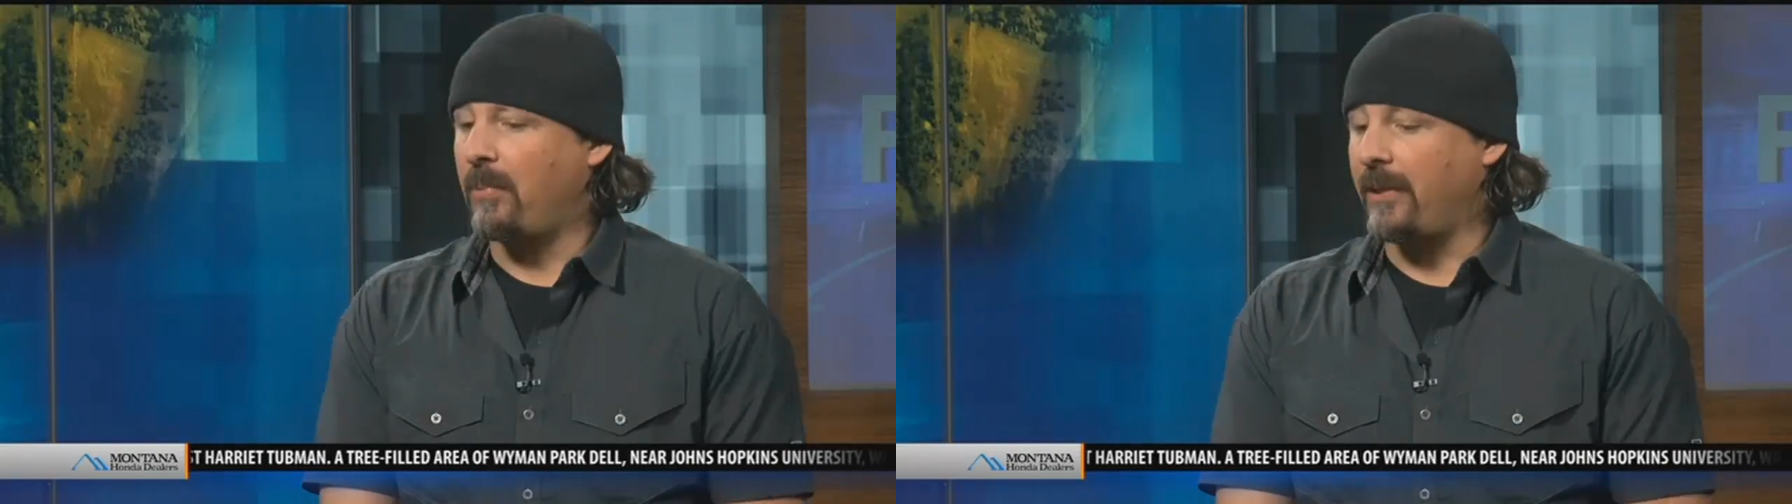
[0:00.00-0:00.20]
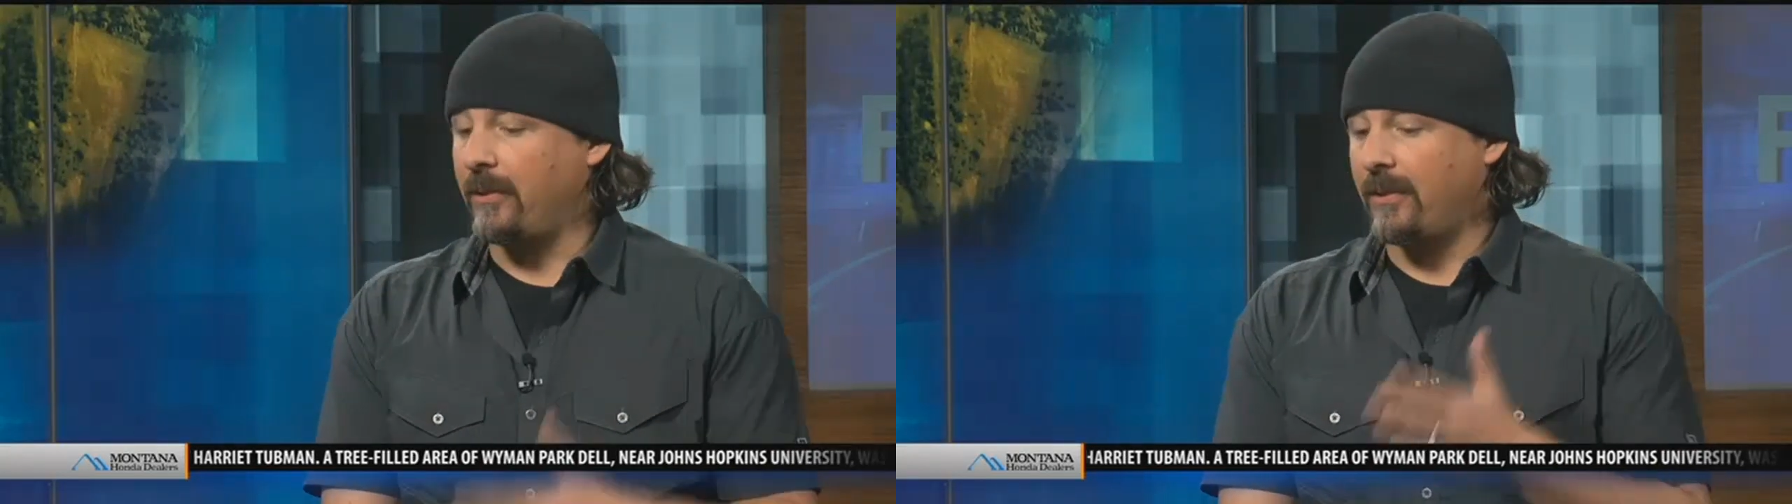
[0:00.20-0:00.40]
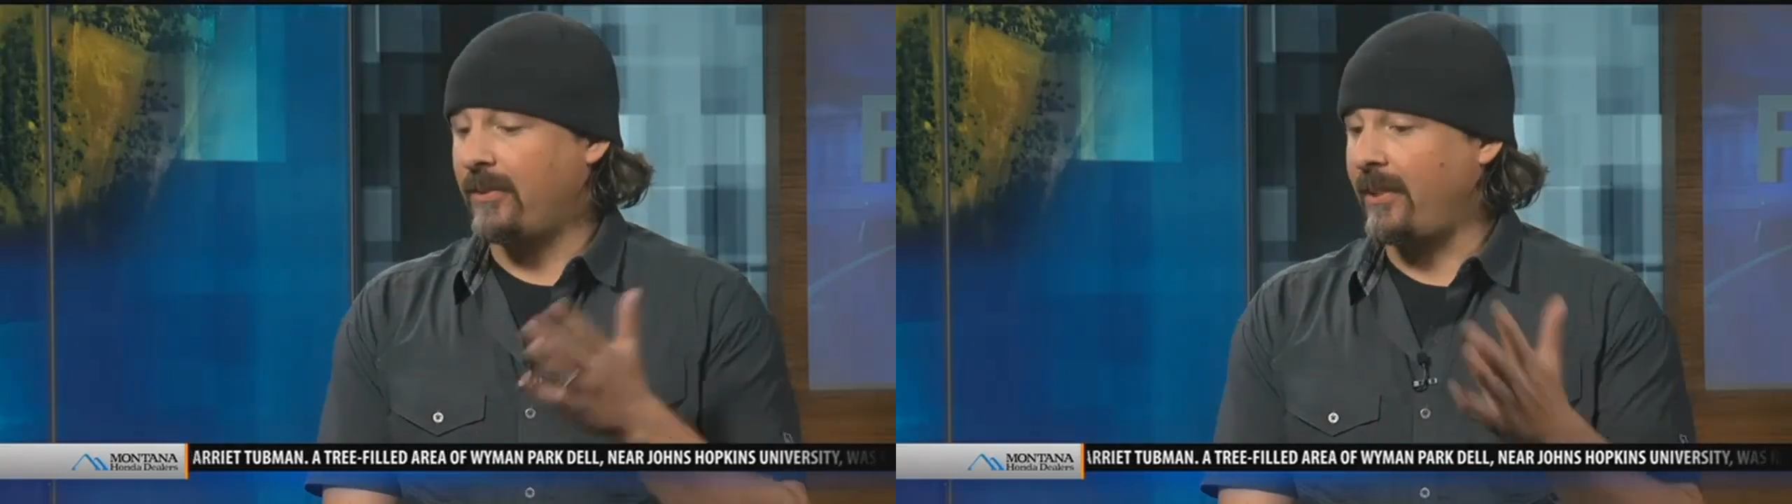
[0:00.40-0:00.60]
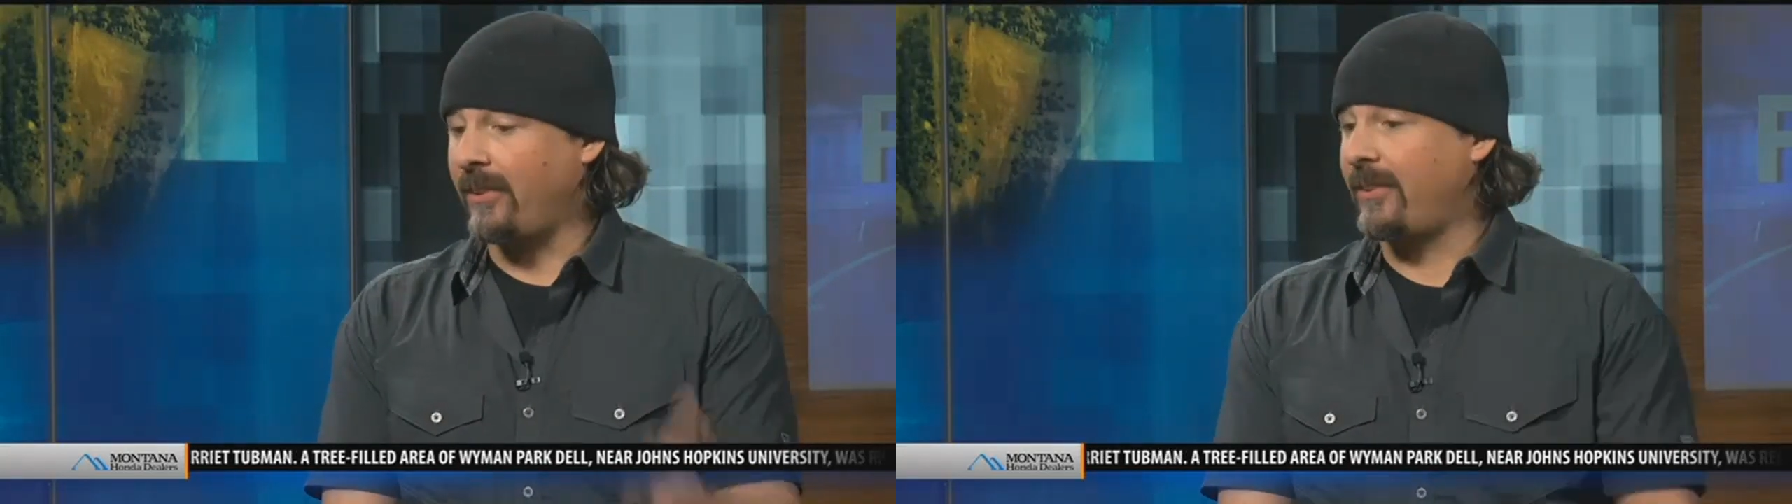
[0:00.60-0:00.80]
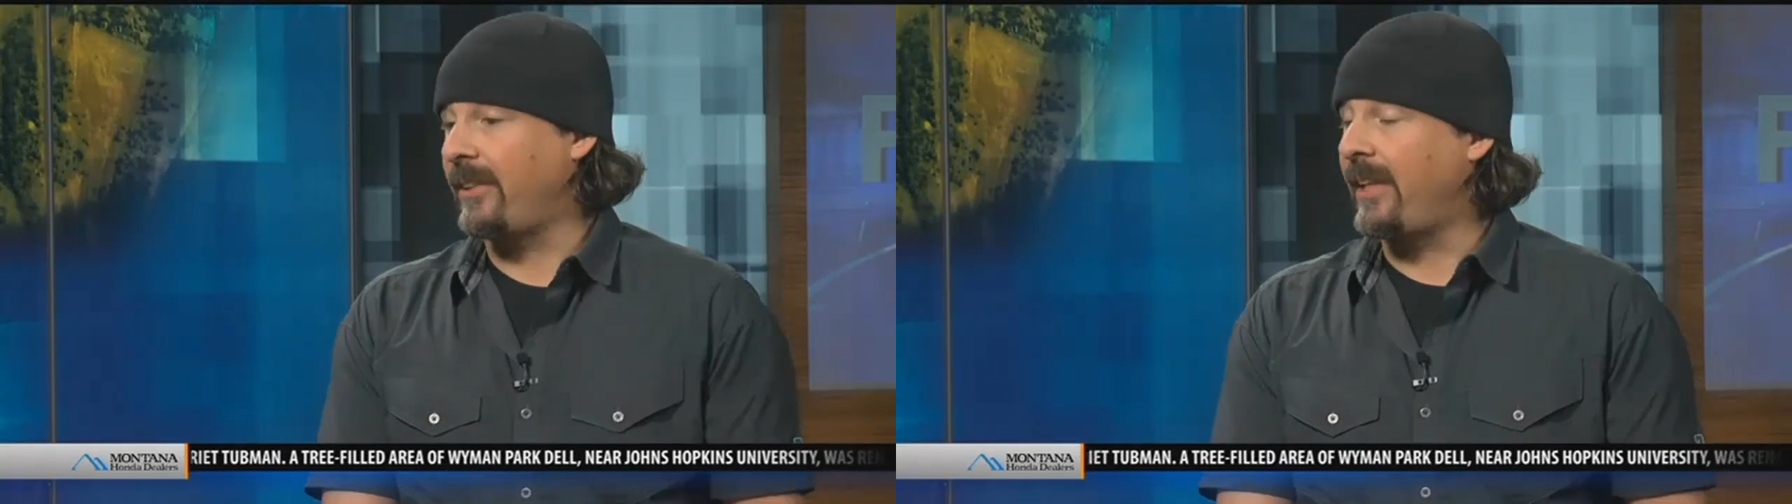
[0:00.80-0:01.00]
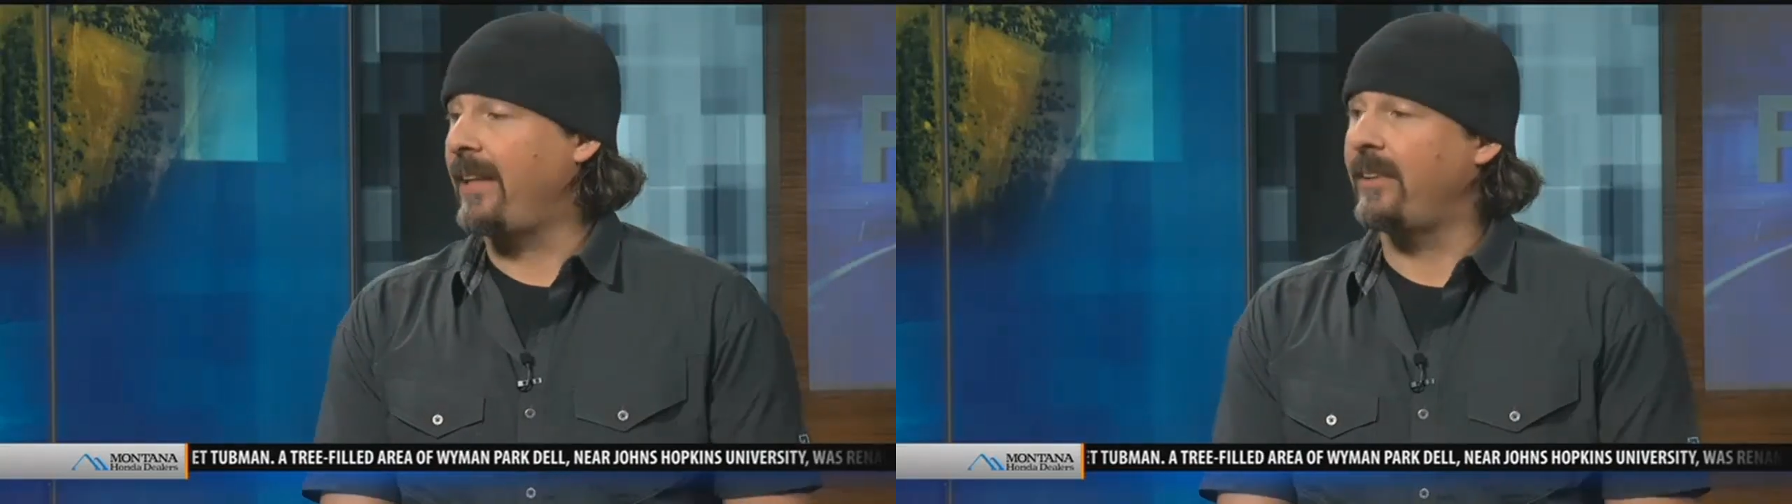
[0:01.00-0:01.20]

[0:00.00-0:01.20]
But since the day